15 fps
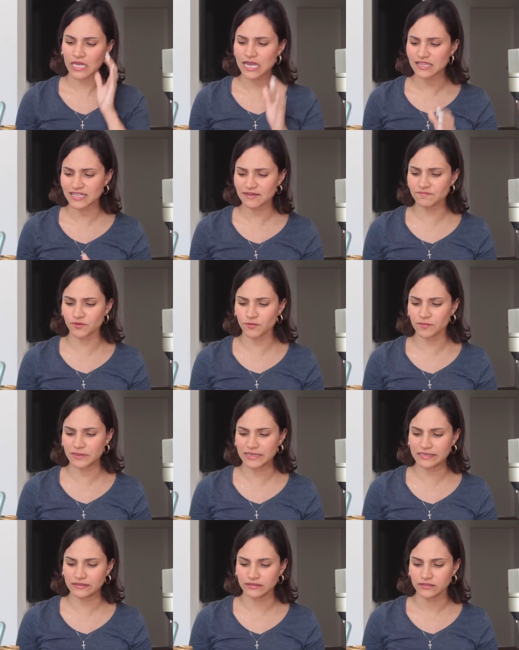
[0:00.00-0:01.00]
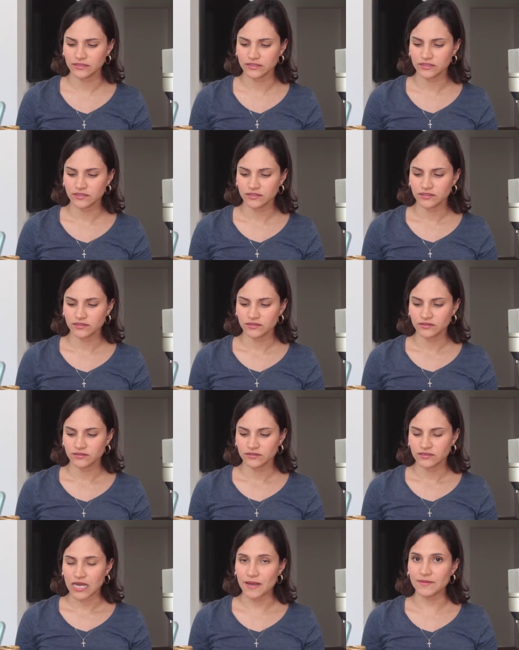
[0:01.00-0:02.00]
I think probably,
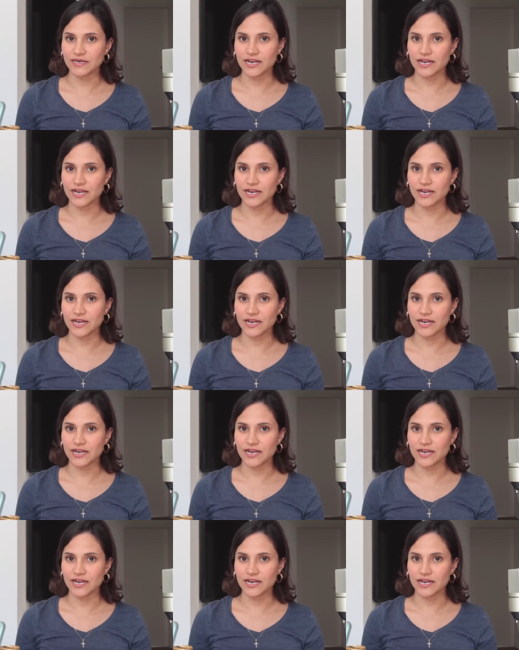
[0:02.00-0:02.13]
I mean,